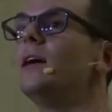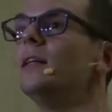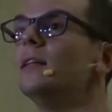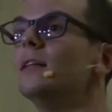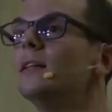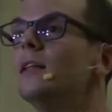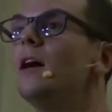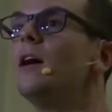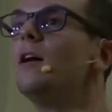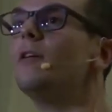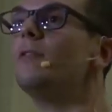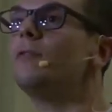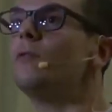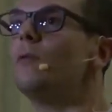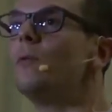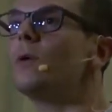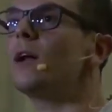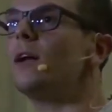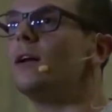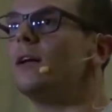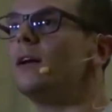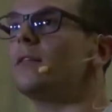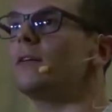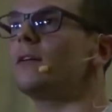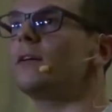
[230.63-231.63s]
love one
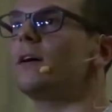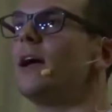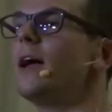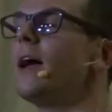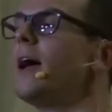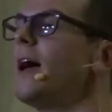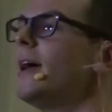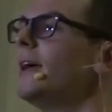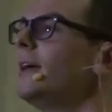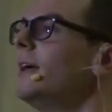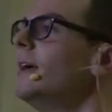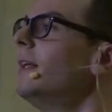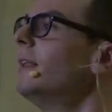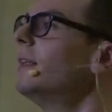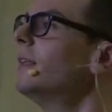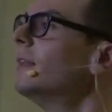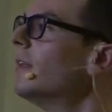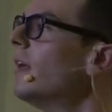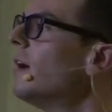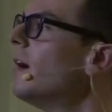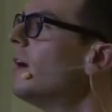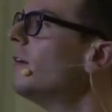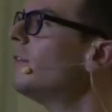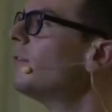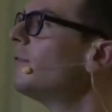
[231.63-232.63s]
another. Hey,
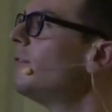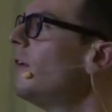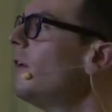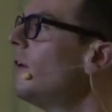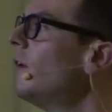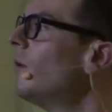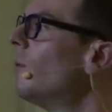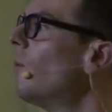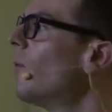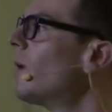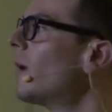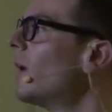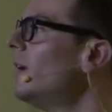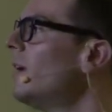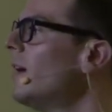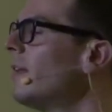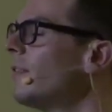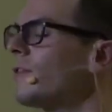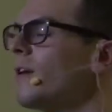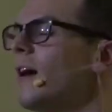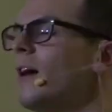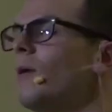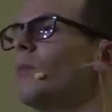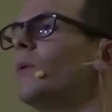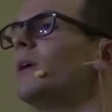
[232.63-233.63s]
love one
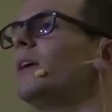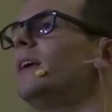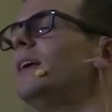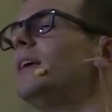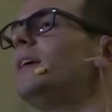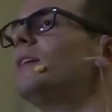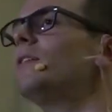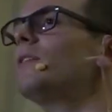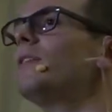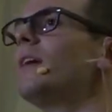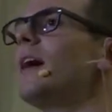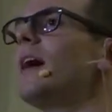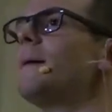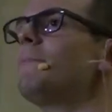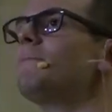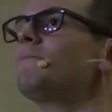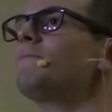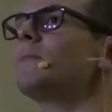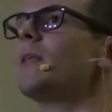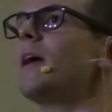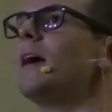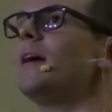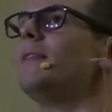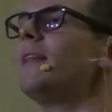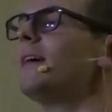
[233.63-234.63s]
another. And we hear that.
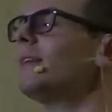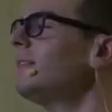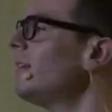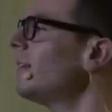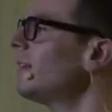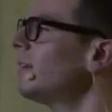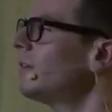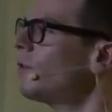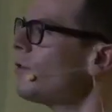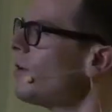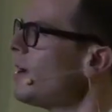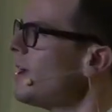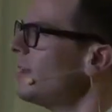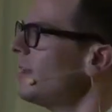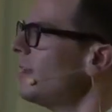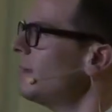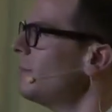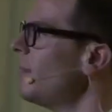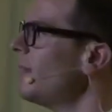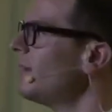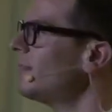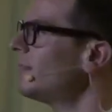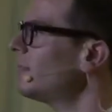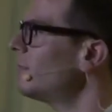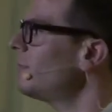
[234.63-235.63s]
And that's like, great. It
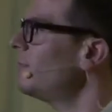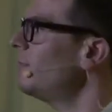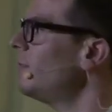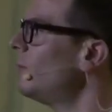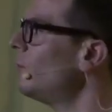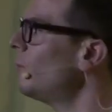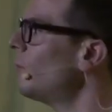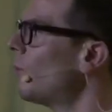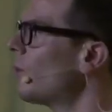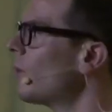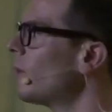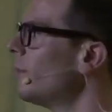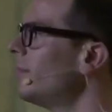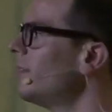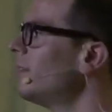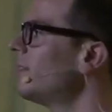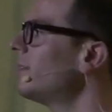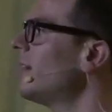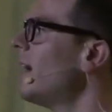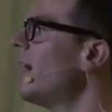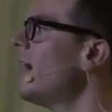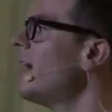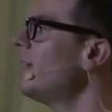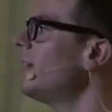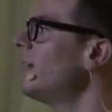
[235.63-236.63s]
makes us feel warm
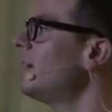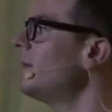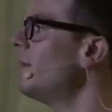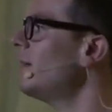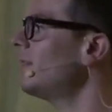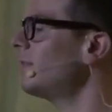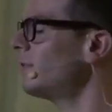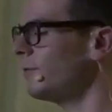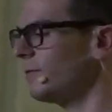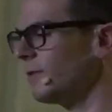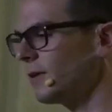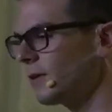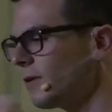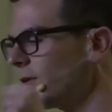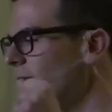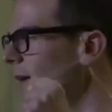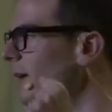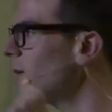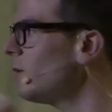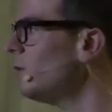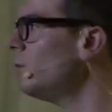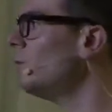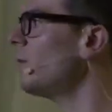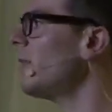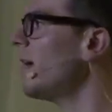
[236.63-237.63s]
inside and it makes us feel like, okay,
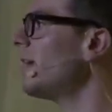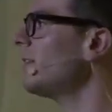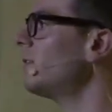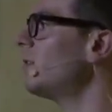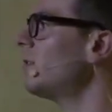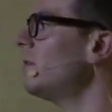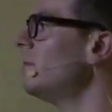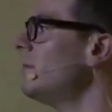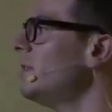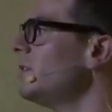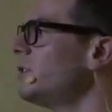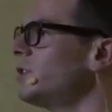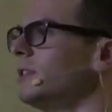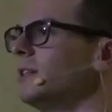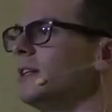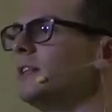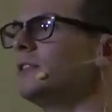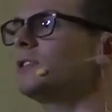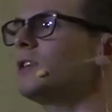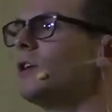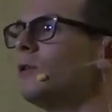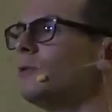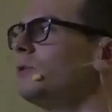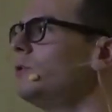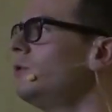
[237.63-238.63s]
cool, that's our mission.
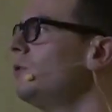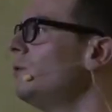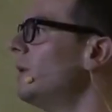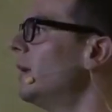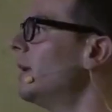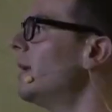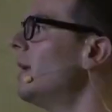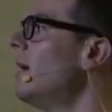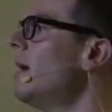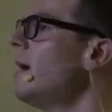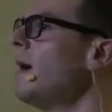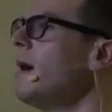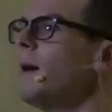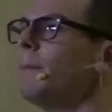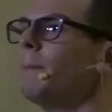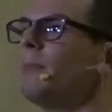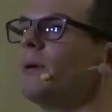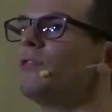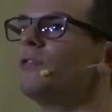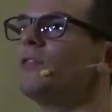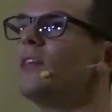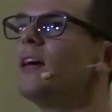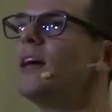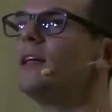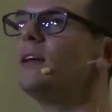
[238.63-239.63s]
Let's go do it.
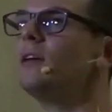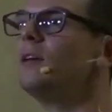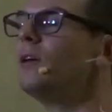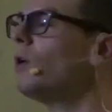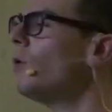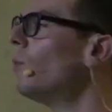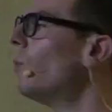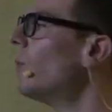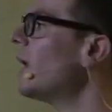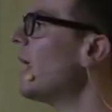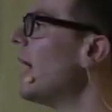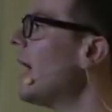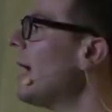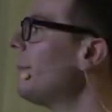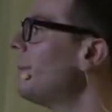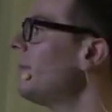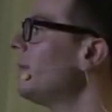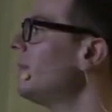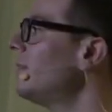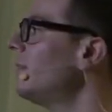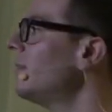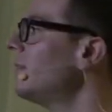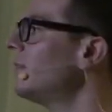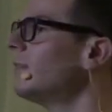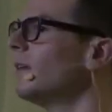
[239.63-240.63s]
But then what
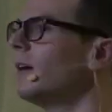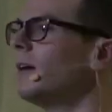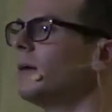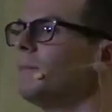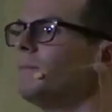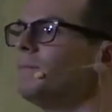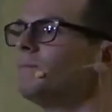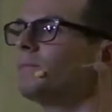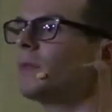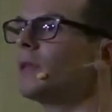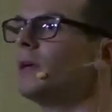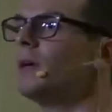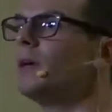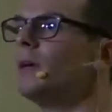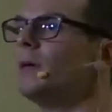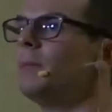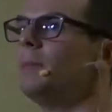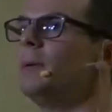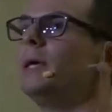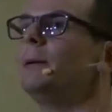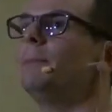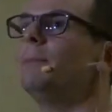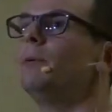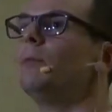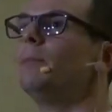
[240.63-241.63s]
happens is
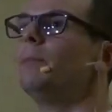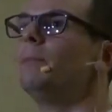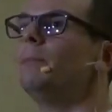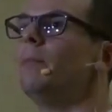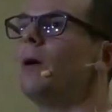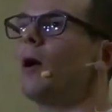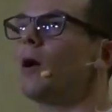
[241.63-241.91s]
people